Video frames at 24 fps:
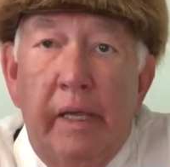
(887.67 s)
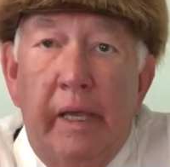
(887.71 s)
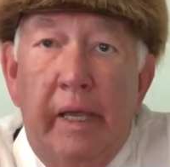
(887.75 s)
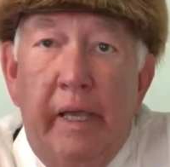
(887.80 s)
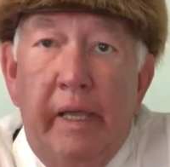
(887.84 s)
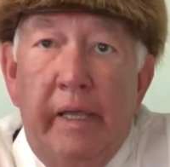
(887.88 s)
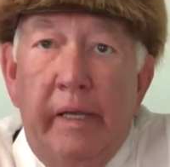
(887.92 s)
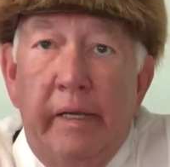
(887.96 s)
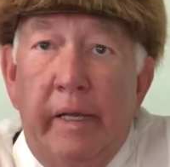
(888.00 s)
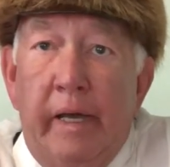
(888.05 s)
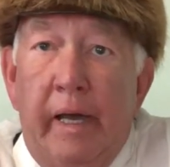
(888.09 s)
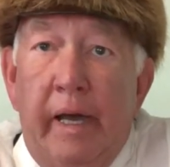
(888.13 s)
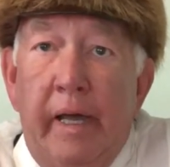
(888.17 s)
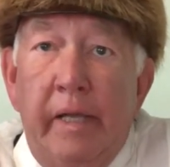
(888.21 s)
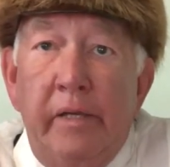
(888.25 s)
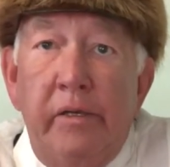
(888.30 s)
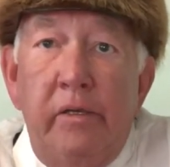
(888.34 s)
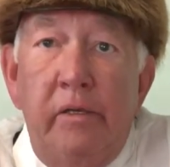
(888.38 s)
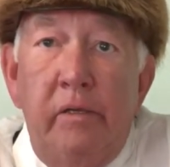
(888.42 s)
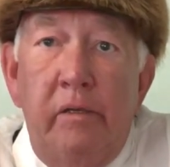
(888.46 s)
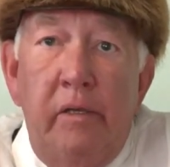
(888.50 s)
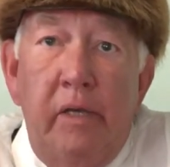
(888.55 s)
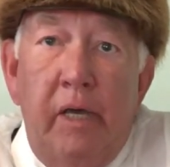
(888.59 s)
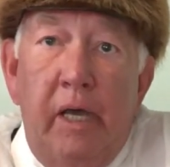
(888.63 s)
And
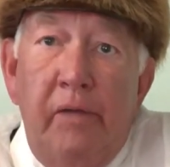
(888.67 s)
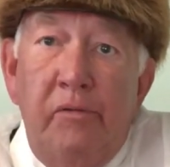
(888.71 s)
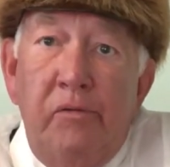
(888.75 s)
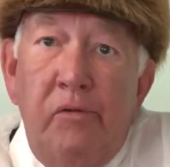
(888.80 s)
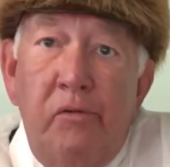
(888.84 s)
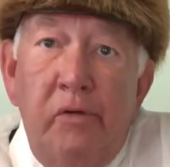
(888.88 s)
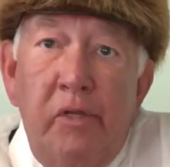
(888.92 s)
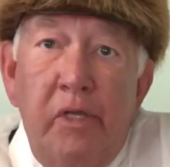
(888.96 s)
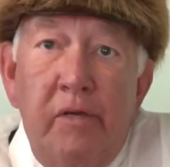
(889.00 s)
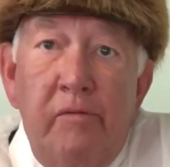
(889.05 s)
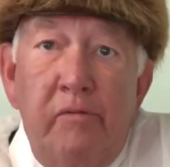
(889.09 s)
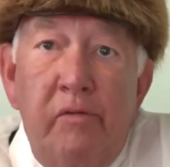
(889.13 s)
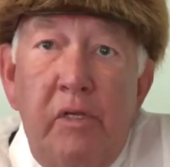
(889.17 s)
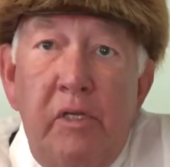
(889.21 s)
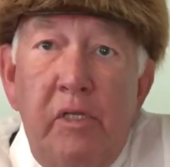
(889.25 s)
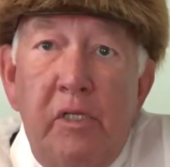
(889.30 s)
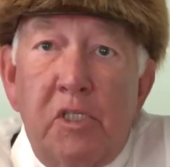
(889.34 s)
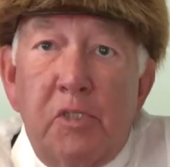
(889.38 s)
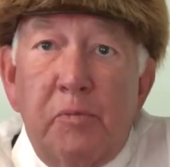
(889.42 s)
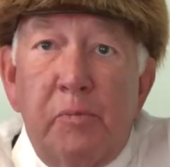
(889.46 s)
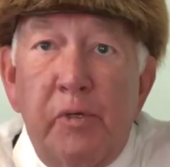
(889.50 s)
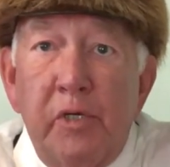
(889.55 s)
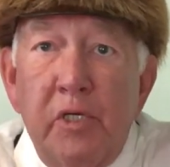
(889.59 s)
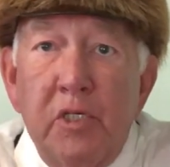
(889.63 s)
I don't have any
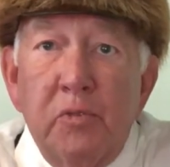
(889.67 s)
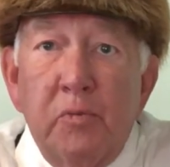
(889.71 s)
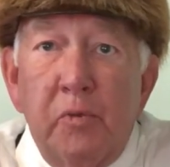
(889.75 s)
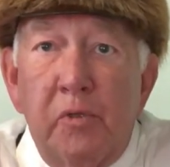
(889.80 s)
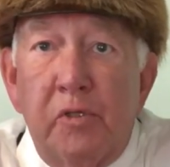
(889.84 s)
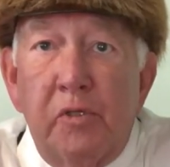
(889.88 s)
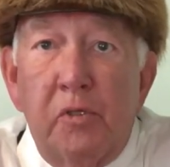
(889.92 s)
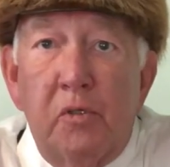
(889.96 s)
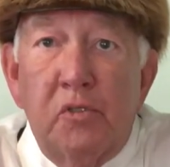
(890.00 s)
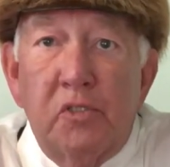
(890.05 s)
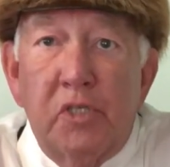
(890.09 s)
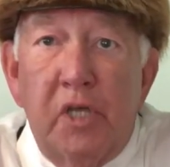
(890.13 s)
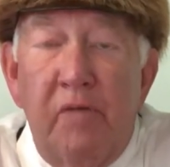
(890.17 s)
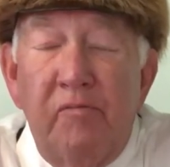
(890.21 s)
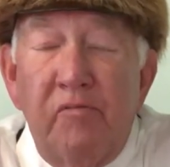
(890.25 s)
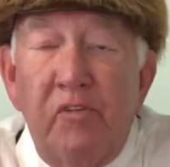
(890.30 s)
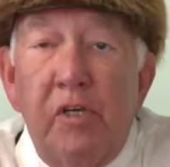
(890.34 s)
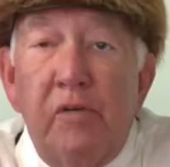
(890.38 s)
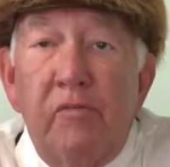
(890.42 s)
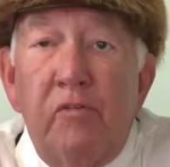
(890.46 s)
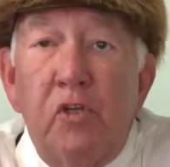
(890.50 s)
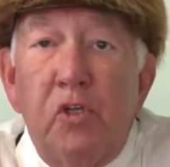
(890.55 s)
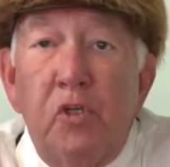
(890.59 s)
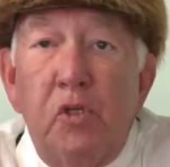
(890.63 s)
experience with those. I've
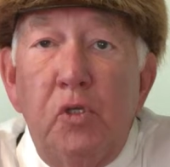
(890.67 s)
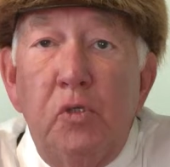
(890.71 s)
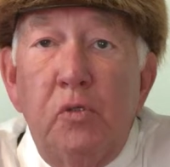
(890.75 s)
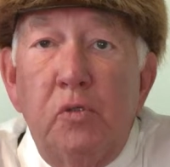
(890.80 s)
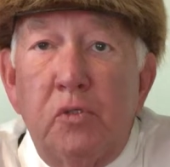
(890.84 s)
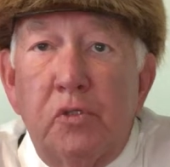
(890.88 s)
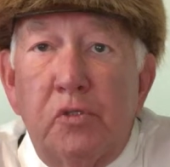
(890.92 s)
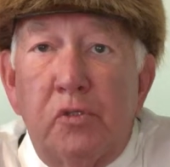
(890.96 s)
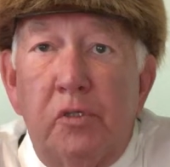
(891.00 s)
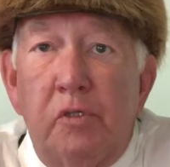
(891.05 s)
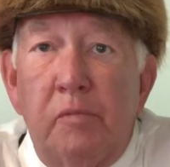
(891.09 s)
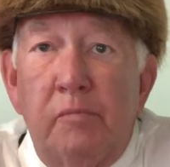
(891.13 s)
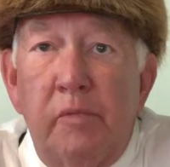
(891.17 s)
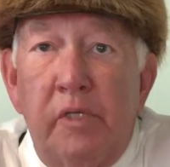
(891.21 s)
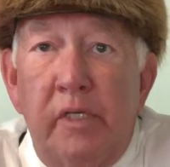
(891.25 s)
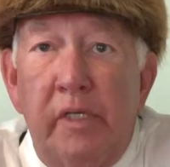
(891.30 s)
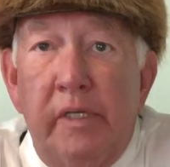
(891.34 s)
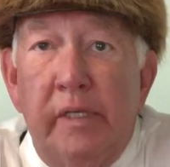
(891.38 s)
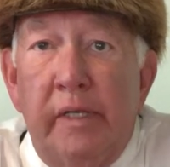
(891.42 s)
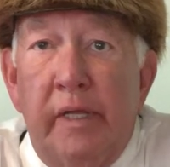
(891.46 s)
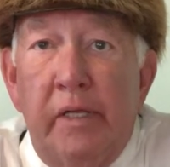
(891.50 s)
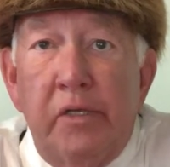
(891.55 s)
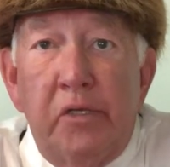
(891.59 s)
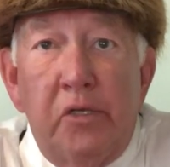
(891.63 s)
never used them,
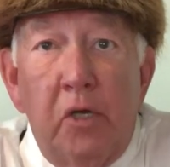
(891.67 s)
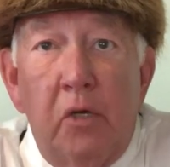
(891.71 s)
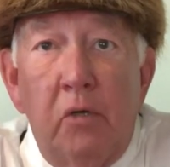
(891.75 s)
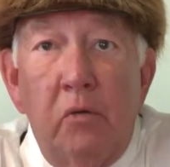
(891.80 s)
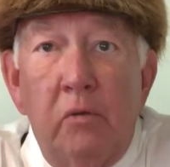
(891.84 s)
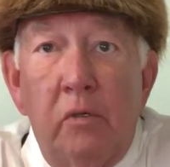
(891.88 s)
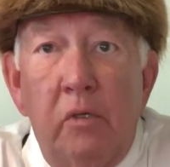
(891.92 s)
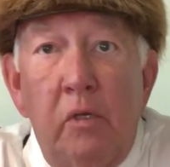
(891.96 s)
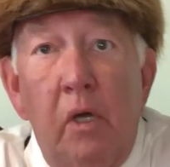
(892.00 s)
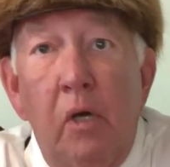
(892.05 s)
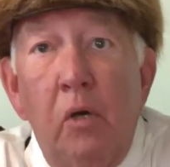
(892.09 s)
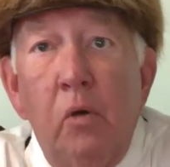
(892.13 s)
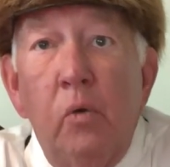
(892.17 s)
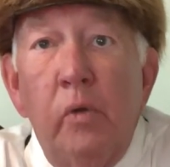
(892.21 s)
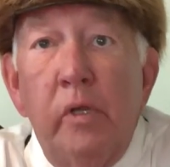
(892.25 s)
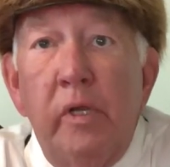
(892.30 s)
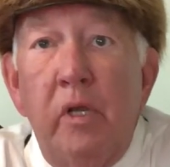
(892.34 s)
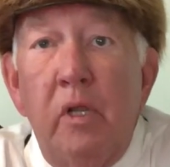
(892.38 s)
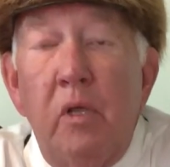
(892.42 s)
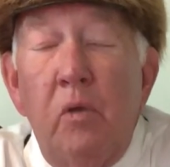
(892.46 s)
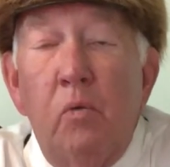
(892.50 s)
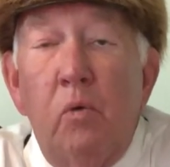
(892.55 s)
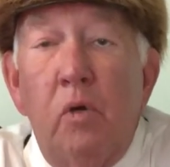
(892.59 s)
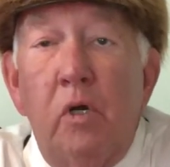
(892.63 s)
and I don't know
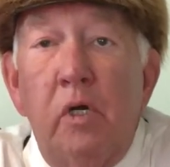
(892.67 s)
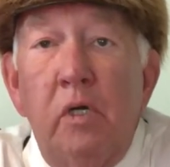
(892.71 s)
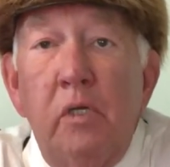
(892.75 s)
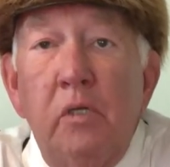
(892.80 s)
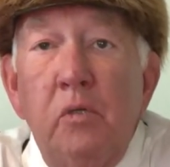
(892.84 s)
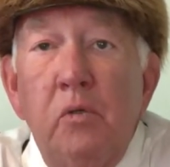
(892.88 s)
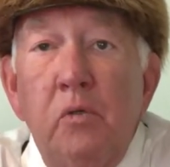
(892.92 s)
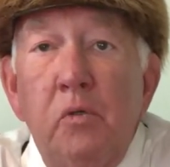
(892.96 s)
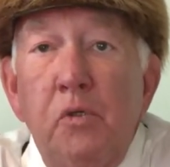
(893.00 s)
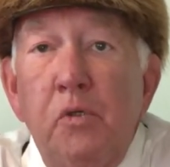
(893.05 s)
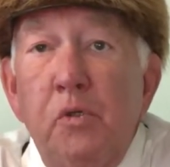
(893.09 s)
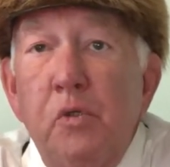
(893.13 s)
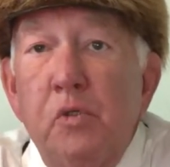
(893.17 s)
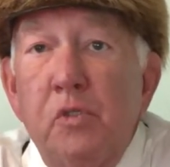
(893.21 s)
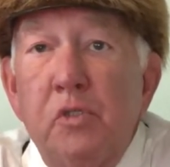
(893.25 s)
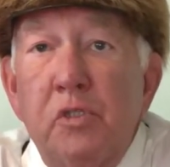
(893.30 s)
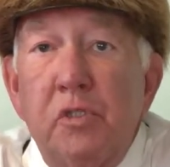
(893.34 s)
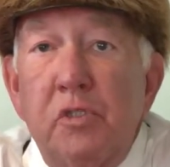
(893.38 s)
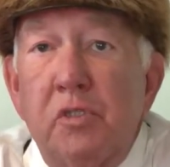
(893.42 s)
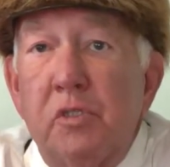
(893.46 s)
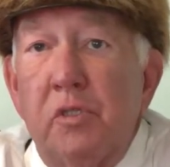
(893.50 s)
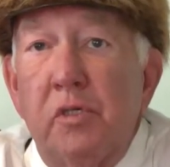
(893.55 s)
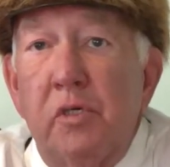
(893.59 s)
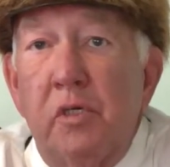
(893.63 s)
anyone who
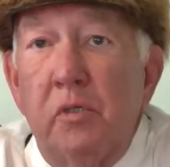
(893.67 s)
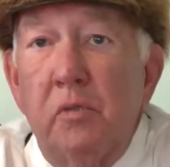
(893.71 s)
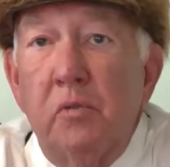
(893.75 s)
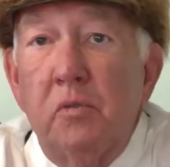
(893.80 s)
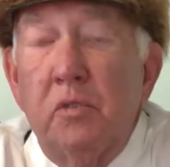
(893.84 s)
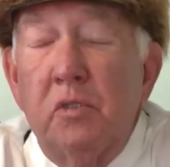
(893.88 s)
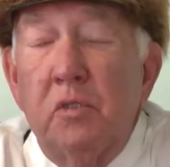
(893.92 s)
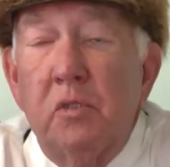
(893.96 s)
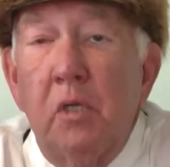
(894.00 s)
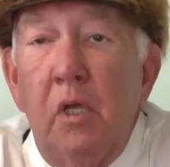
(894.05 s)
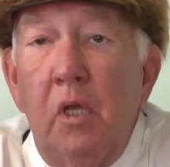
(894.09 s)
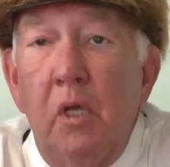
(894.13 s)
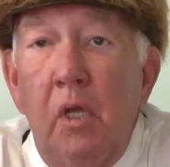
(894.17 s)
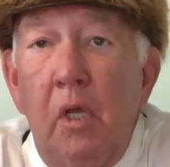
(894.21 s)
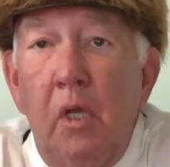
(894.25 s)
uses those.